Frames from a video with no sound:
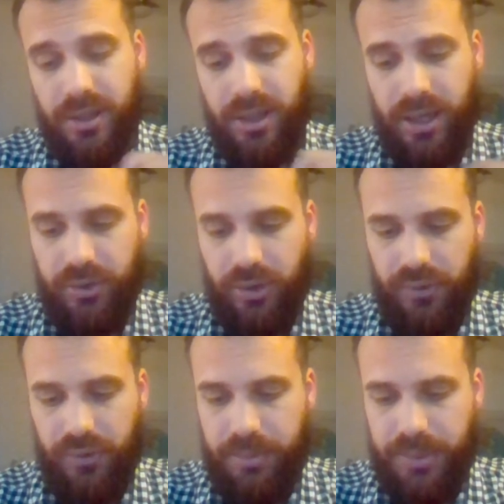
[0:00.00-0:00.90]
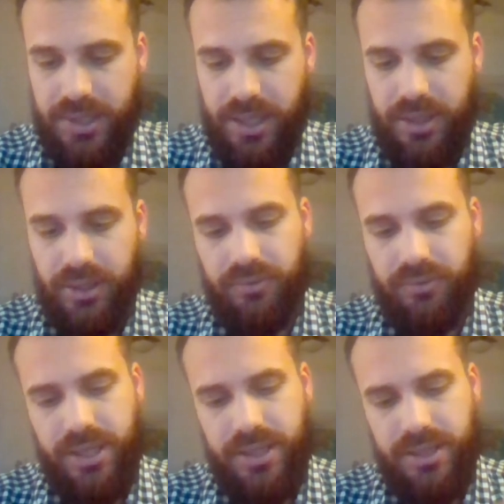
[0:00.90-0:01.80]
Not for any particular
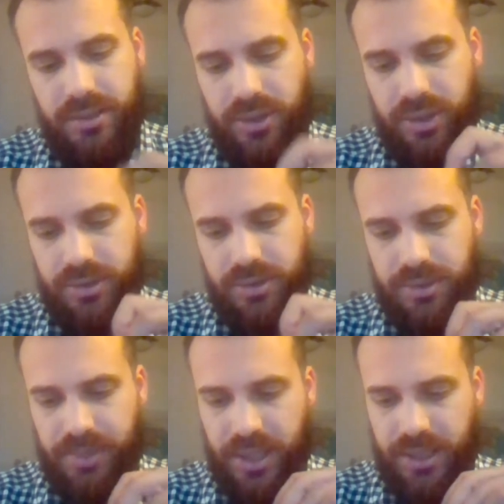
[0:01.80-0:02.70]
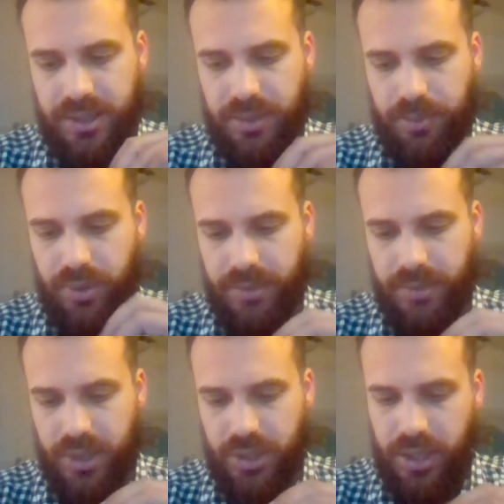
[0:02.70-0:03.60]
reason. You can just plug it into pretty
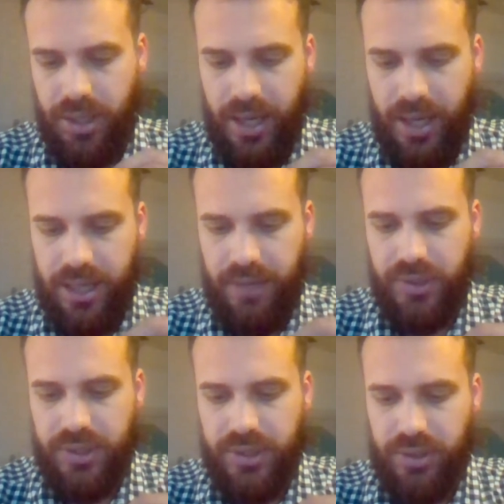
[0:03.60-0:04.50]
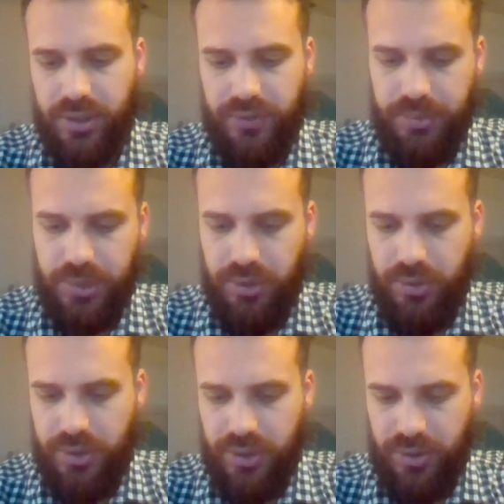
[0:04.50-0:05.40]
much any of the slots from
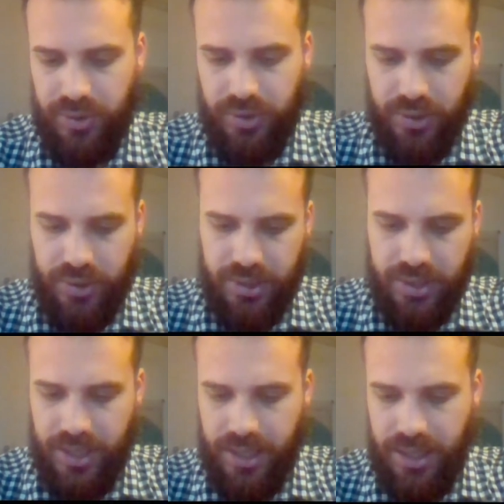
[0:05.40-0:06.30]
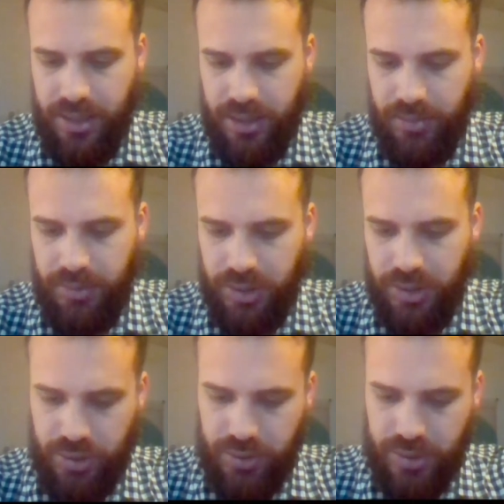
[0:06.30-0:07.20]
2 to 13. I'm going to
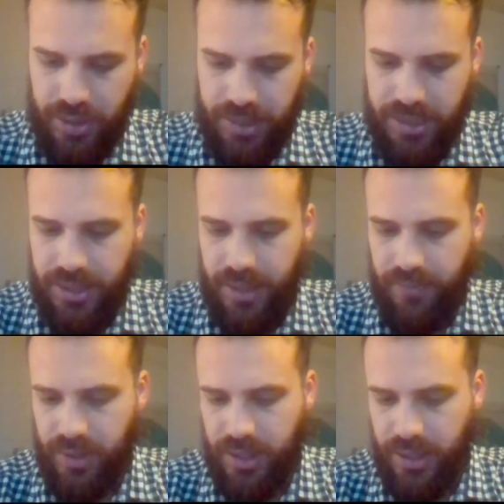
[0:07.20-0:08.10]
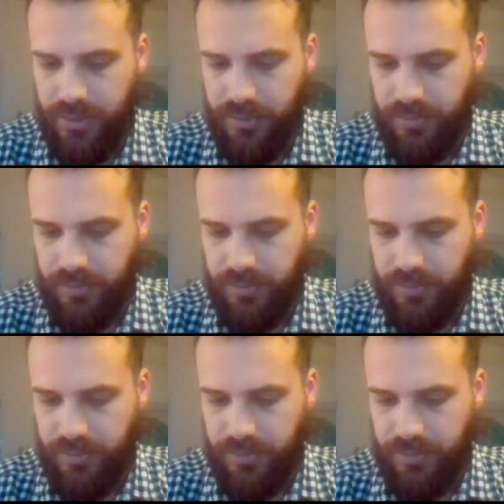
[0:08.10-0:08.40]
choose number 7 here.